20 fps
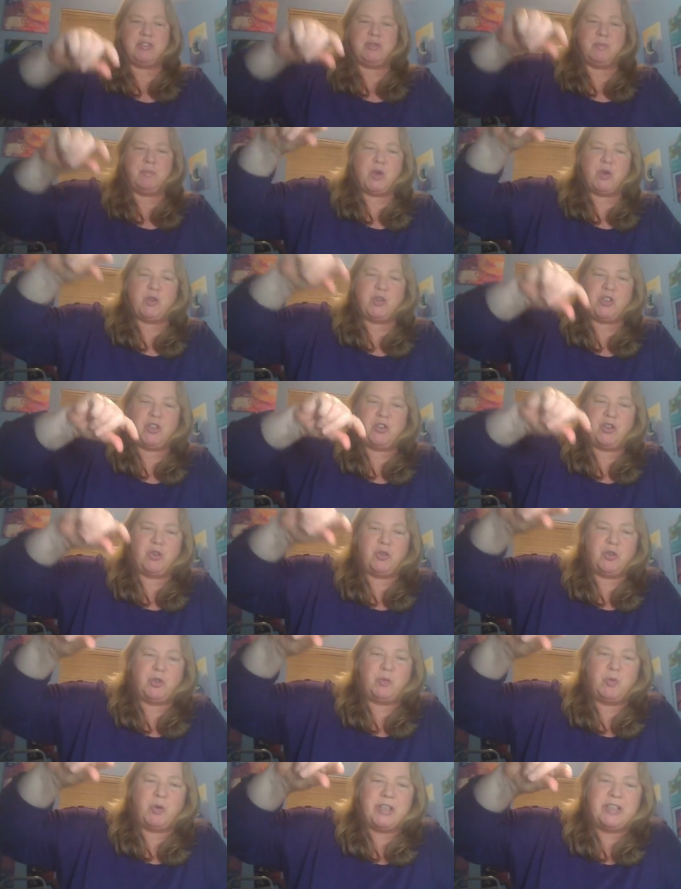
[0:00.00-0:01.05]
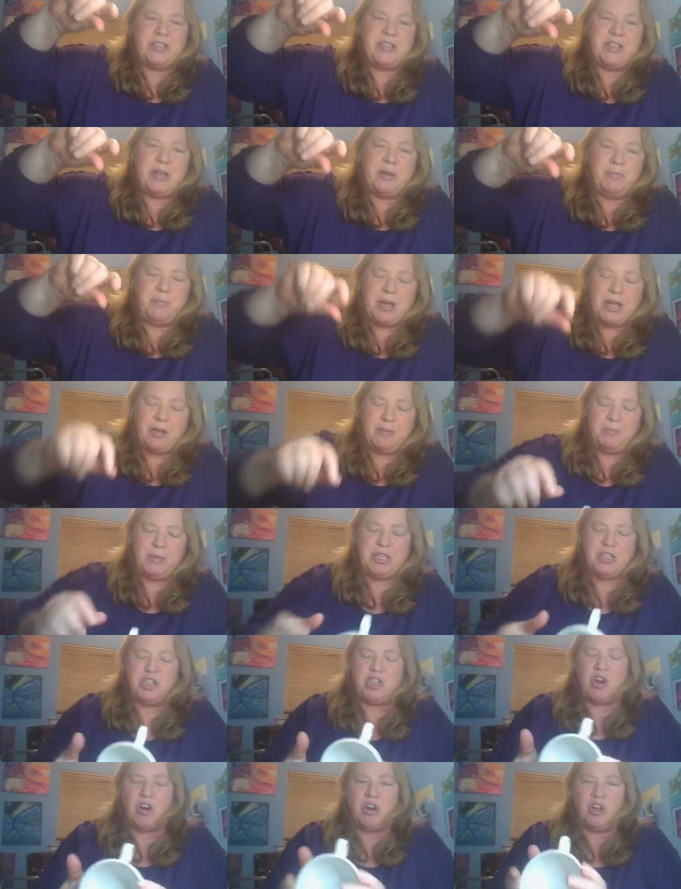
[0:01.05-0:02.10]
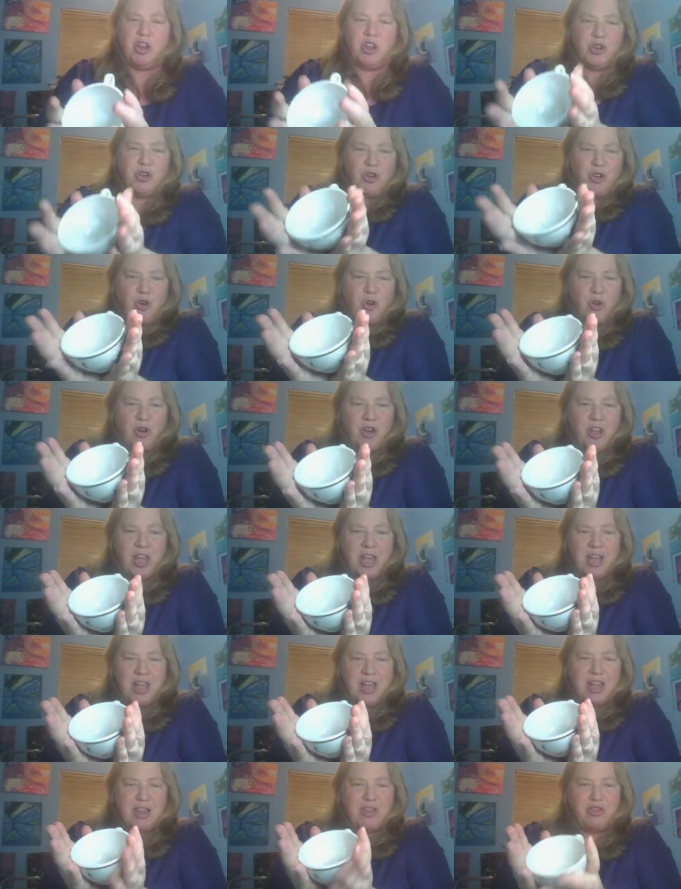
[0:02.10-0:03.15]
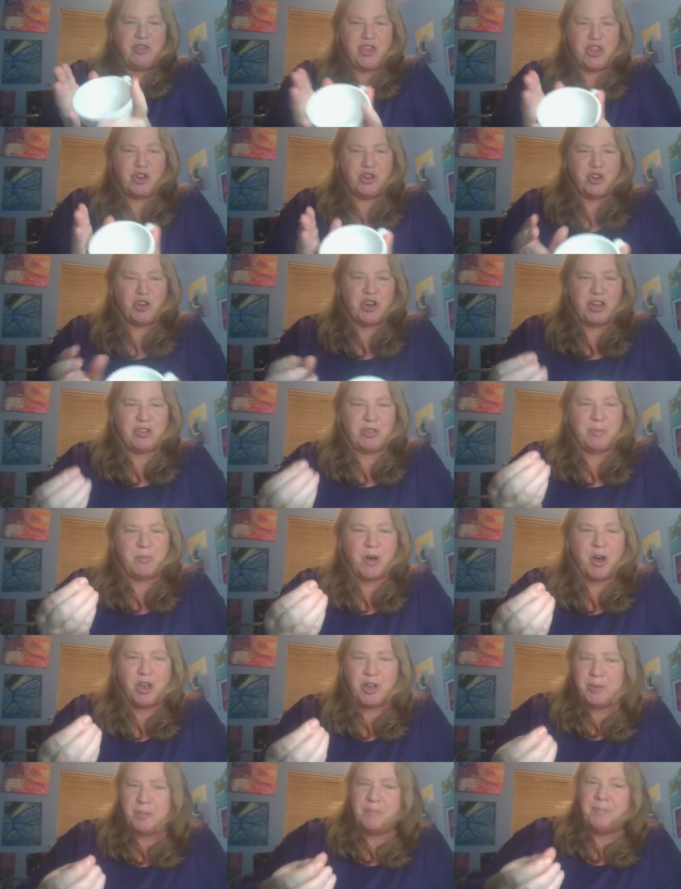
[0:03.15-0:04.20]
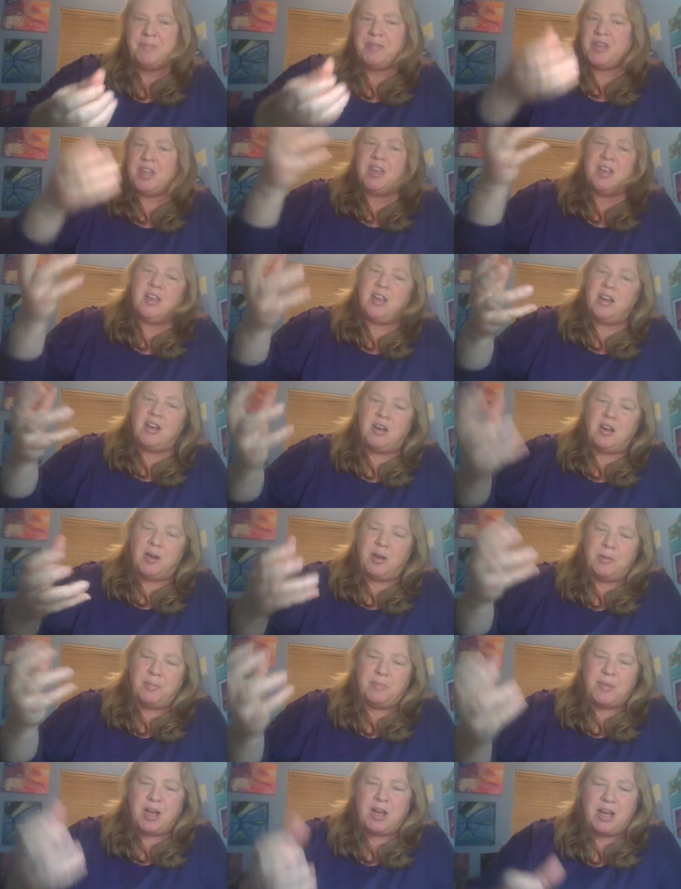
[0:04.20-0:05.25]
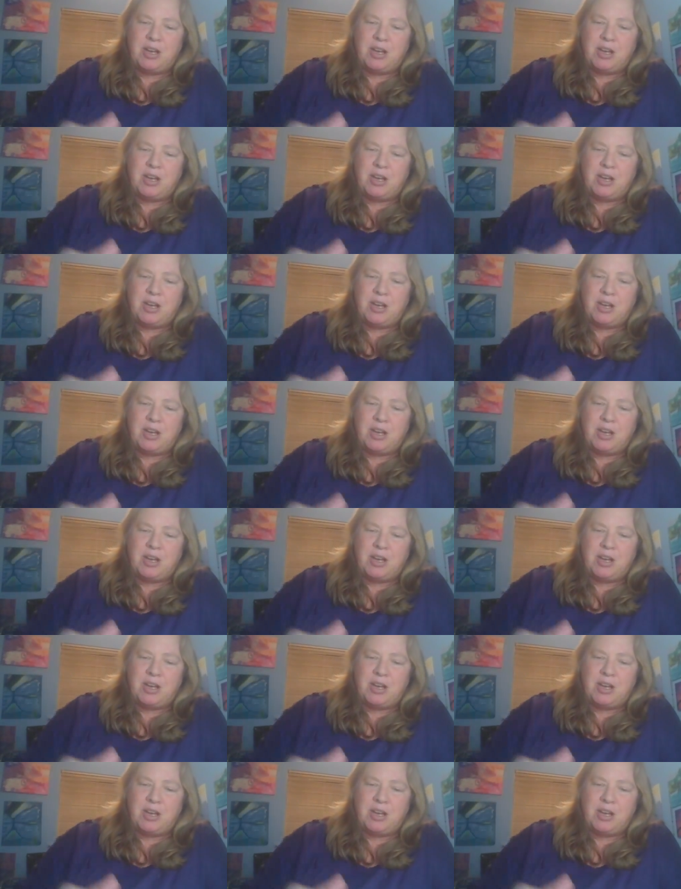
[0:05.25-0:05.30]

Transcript: opposed to those ones that might be taller or and thinner at the bottom. Um, I